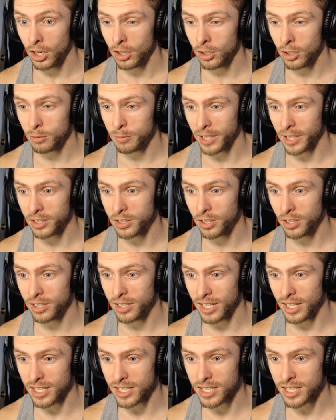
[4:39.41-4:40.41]
Oh my
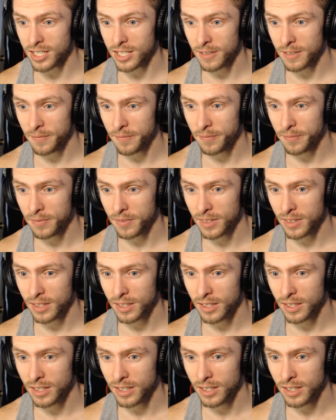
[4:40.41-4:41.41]
goodness. What
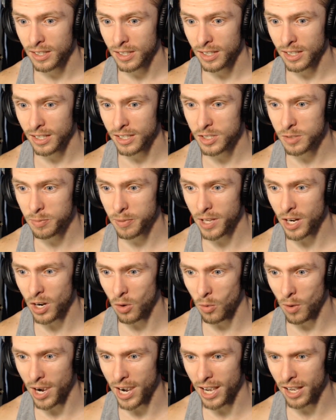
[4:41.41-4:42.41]
was that? It's been
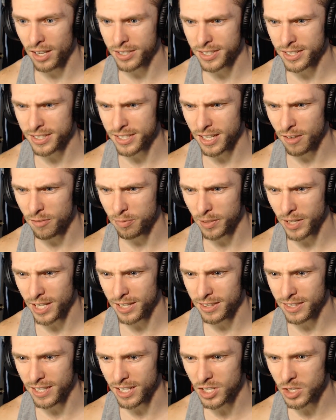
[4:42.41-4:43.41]
a while since I
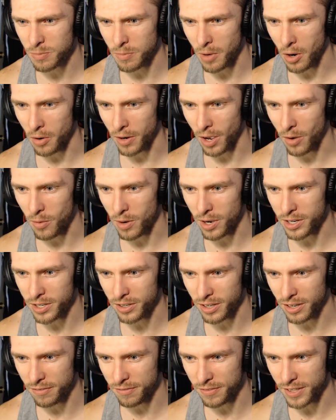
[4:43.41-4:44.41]
played this mode. I
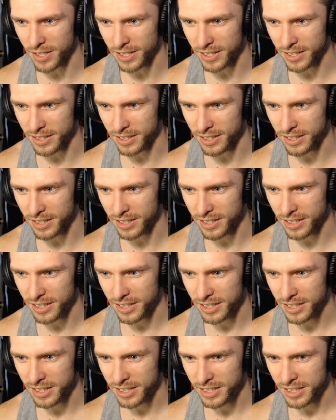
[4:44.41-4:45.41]
wonder if it... Oh
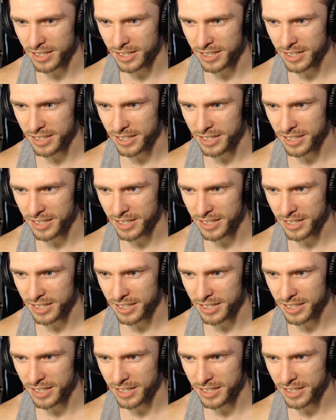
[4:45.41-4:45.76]
my God.